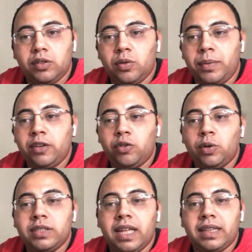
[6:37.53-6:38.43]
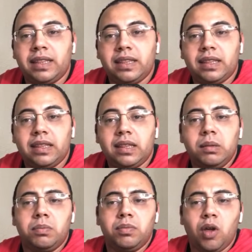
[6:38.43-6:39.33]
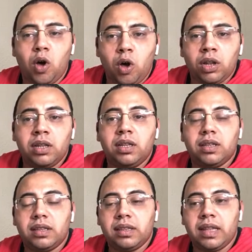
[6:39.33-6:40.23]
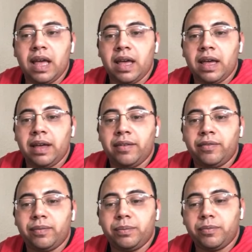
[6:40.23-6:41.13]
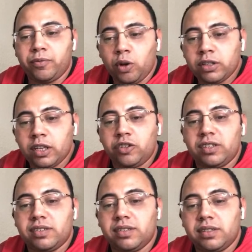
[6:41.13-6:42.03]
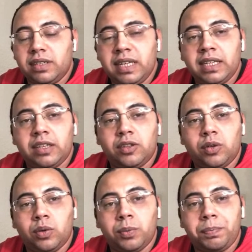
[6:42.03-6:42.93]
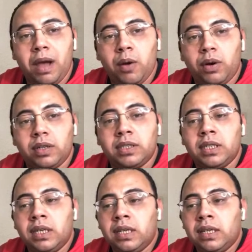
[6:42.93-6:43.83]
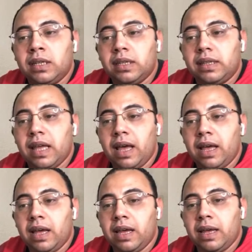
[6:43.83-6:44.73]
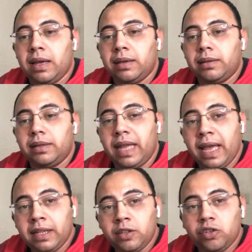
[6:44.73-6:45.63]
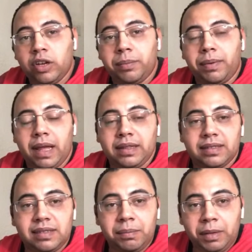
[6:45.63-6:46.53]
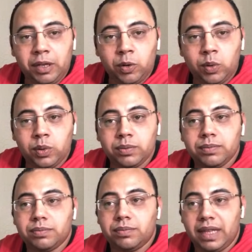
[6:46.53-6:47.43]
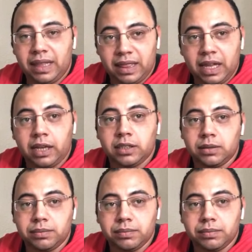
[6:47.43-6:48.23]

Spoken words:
to make sure that all the voltages needed to power the NAND chip and the CPU is there.